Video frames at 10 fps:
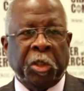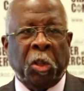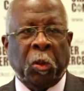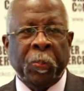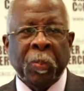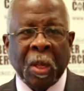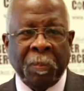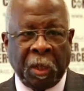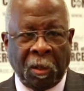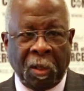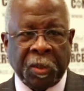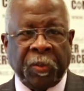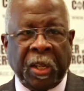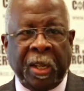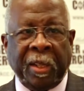So, because
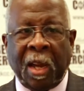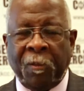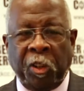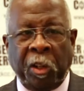of that, I'm